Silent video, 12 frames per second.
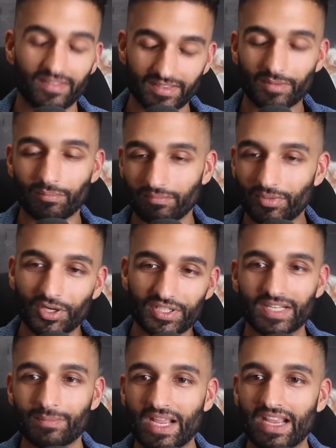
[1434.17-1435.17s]
The
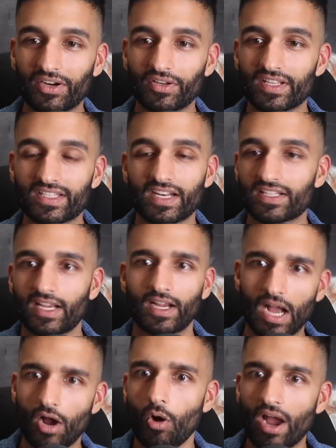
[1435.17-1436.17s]
person may hear this and it's like,
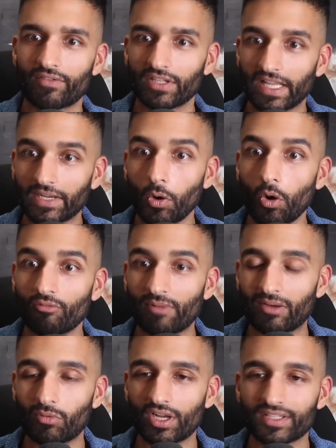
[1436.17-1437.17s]
oh, I have to let go of
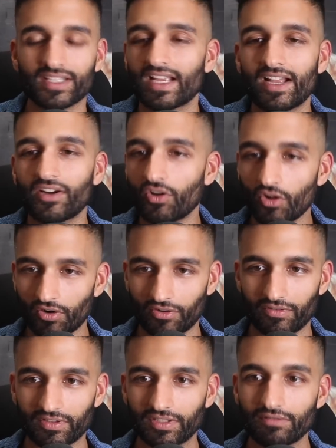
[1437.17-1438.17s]
my wants.
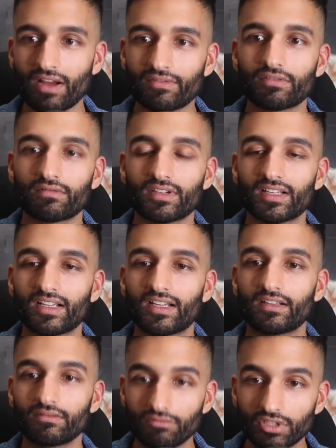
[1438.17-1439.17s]
No. You have to
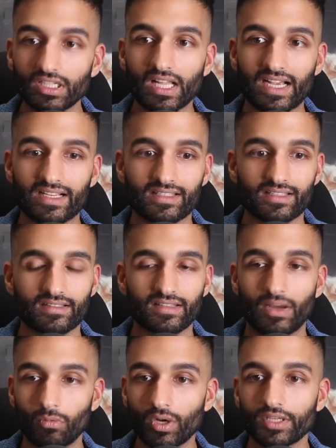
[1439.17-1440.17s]
realize
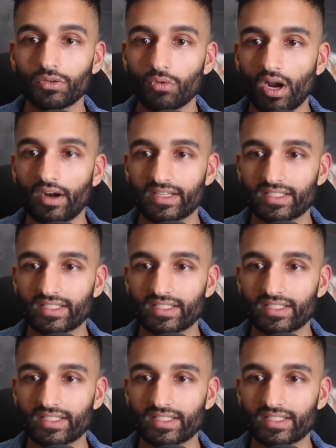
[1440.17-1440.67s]
that what you are